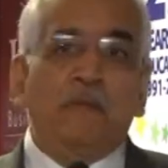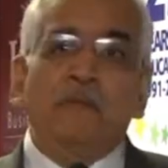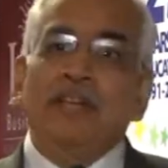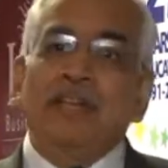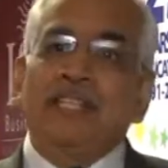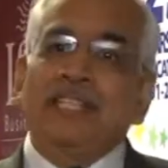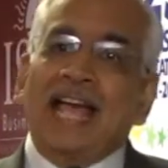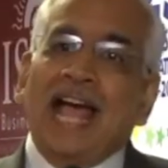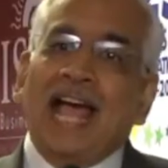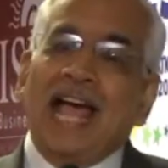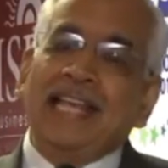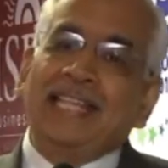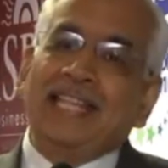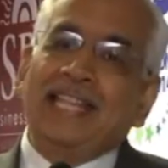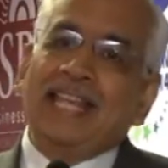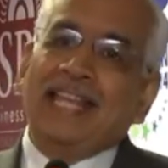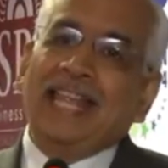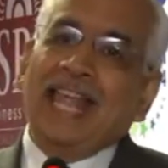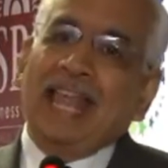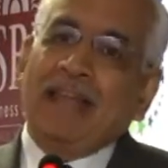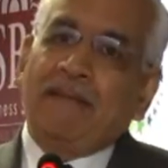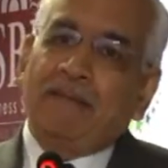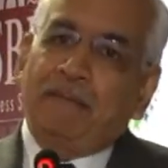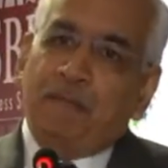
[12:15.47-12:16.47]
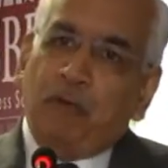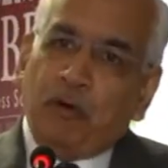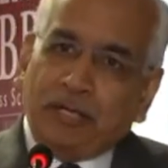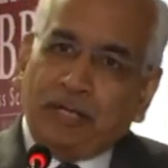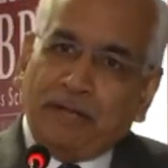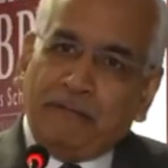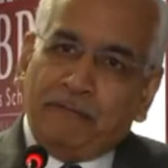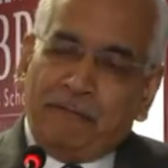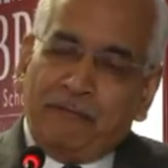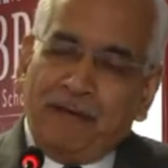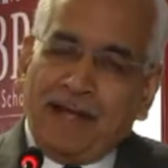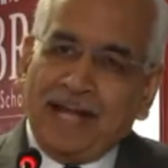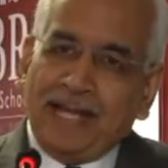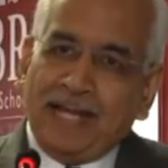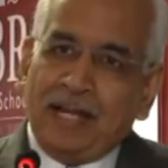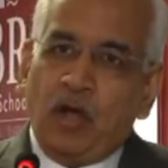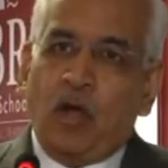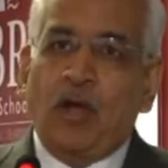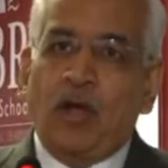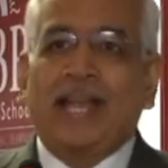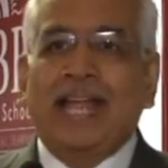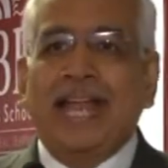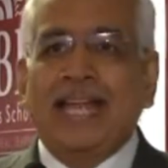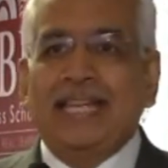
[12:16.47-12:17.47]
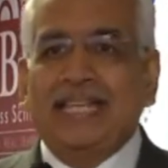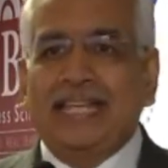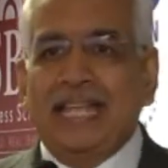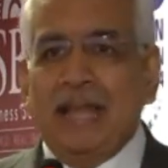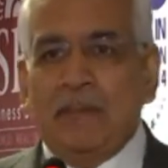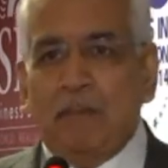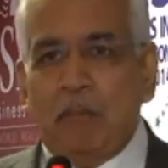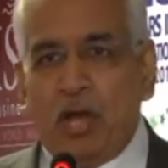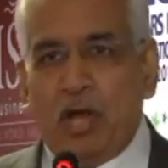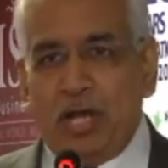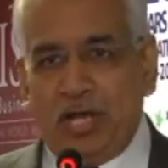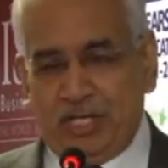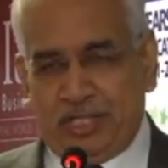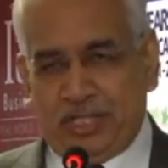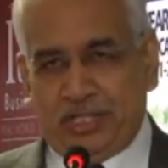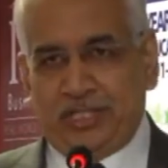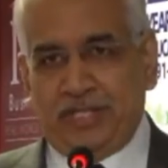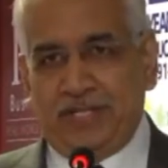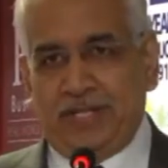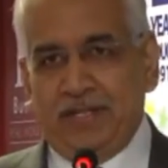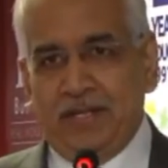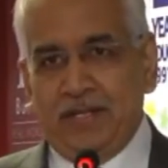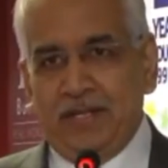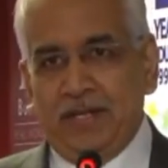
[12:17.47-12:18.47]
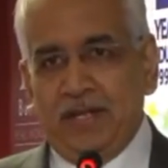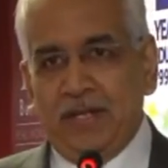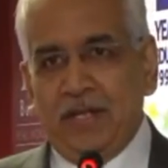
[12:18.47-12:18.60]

which either get fortified or get demolished,